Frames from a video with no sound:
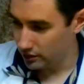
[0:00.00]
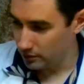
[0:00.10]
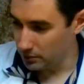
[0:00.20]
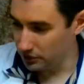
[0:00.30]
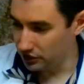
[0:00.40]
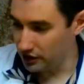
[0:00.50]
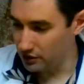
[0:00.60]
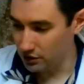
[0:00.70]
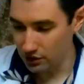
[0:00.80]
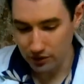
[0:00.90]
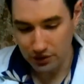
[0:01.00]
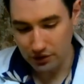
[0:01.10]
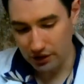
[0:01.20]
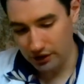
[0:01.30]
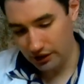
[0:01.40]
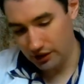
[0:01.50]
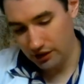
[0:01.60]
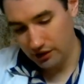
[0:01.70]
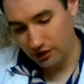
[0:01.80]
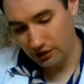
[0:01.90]
People say you can overdo garlic.
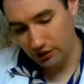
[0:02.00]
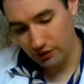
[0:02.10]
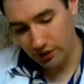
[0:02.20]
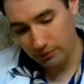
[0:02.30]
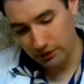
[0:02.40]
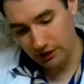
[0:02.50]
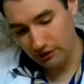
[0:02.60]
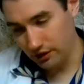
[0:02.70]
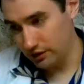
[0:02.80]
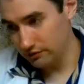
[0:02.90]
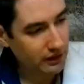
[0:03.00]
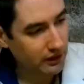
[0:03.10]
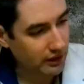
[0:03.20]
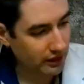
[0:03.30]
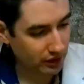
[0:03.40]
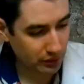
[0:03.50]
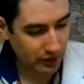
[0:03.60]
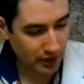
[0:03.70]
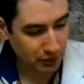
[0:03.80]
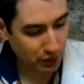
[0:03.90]
I don't know if I believe it. The next
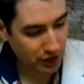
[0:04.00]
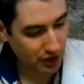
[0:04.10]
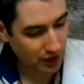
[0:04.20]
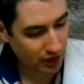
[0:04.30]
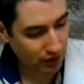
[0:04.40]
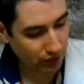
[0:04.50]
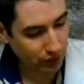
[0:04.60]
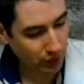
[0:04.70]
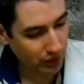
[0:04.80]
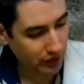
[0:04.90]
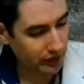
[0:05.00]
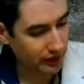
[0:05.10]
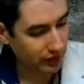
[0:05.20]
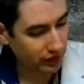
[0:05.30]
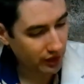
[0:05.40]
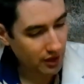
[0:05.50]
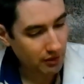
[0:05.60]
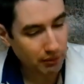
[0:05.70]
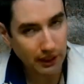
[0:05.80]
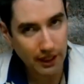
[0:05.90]
one, I'm switching down for this
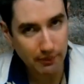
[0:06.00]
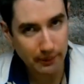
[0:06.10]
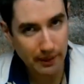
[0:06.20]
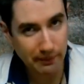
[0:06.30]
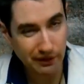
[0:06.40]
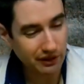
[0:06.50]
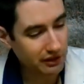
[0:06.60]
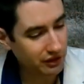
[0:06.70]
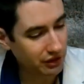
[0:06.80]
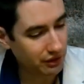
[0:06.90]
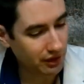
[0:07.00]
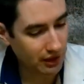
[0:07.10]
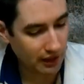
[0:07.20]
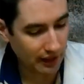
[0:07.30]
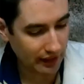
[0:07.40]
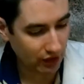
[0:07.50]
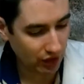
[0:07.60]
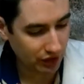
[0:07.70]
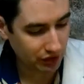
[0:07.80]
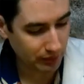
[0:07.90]
black pepper, considering the high
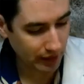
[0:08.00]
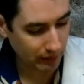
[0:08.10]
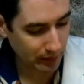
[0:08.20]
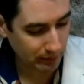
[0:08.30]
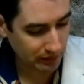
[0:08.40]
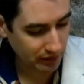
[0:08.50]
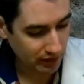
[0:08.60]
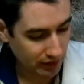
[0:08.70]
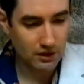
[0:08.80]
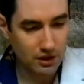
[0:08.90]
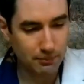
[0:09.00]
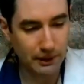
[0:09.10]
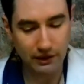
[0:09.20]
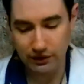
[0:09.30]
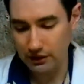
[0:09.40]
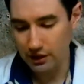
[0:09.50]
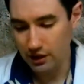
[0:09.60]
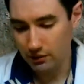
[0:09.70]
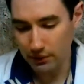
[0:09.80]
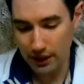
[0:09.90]
cost of black pepper. Spicy.
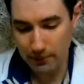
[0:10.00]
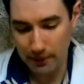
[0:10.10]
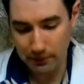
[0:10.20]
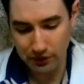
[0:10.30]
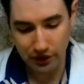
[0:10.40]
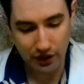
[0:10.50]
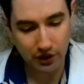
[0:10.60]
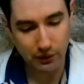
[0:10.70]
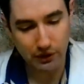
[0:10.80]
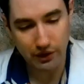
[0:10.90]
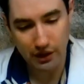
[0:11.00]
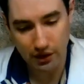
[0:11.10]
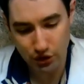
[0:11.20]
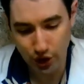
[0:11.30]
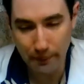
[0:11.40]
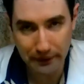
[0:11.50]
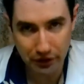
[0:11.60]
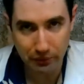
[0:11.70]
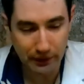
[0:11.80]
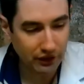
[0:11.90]
Black pepper is actually one of the tropical
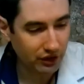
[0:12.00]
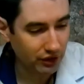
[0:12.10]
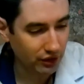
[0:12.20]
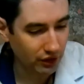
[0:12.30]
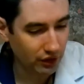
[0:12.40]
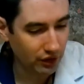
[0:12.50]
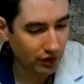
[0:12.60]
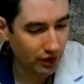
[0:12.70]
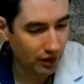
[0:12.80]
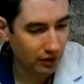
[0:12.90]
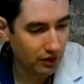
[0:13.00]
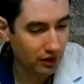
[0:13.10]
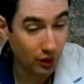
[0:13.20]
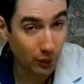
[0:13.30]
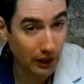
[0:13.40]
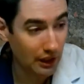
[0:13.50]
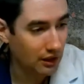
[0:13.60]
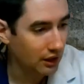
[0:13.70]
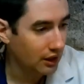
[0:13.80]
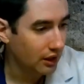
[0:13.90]
spices. You'll notice the dill
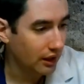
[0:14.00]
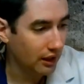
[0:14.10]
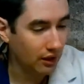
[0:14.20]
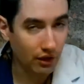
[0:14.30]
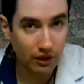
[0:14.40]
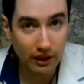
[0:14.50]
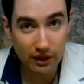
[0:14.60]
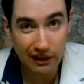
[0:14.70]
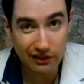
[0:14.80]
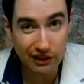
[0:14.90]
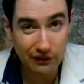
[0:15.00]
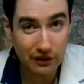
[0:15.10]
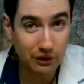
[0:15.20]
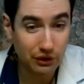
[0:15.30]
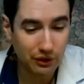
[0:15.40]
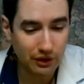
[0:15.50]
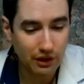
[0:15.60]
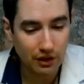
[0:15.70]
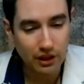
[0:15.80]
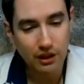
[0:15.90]
weed and garlic, that's stuff that grows around
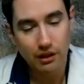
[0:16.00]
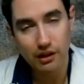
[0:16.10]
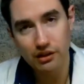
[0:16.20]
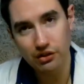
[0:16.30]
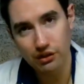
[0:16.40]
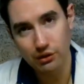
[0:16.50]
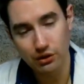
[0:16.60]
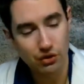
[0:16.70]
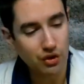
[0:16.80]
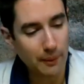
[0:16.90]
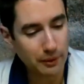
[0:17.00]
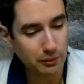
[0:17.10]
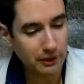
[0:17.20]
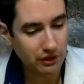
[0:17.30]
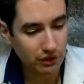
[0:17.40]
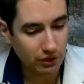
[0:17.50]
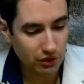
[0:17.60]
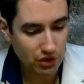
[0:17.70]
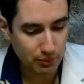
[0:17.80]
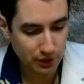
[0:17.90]
here. This only grows in tropical places, so
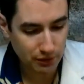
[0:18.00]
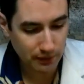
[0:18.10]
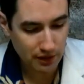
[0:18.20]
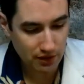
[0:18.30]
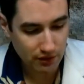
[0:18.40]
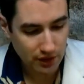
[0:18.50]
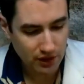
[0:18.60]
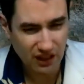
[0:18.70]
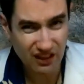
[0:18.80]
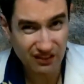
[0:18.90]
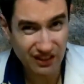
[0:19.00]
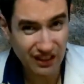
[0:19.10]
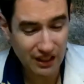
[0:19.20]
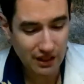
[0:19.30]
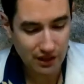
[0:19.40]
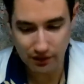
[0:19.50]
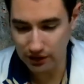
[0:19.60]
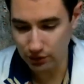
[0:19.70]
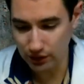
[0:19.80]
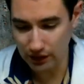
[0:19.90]
it's super expensive. Not really. I mean,
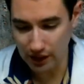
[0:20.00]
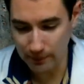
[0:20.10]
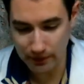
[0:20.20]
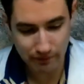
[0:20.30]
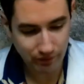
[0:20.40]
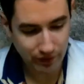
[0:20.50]
it's really common.